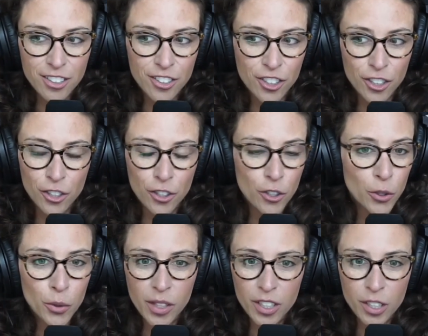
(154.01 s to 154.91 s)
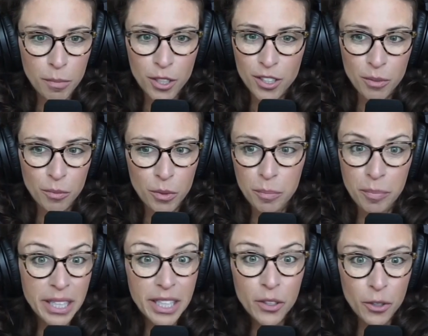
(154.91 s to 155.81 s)
just knew this person would
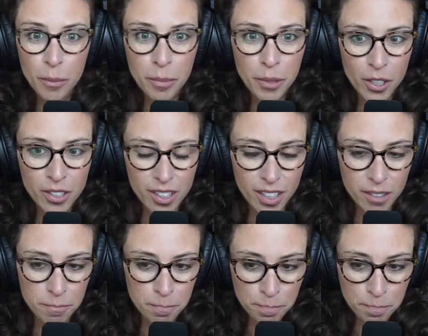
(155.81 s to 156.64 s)
be your person,